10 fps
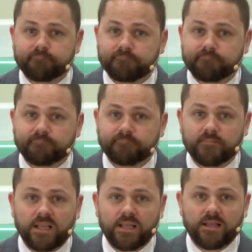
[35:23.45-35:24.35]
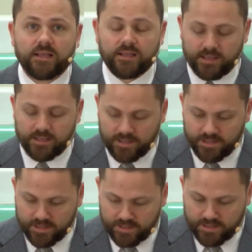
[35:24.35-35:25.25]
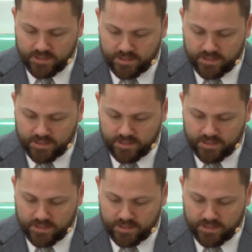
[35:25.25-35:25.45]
No one is speaking in this clip.